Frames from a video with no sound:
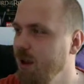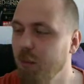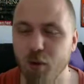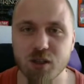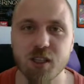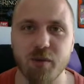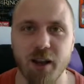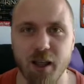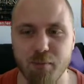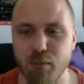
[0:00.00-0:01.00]
mostly when
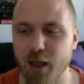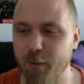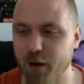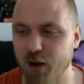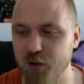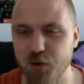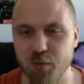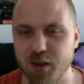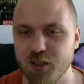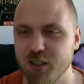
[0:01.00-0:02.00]
I blab around too
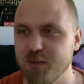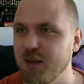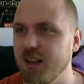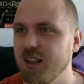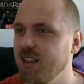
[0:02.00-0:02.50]
much. It's been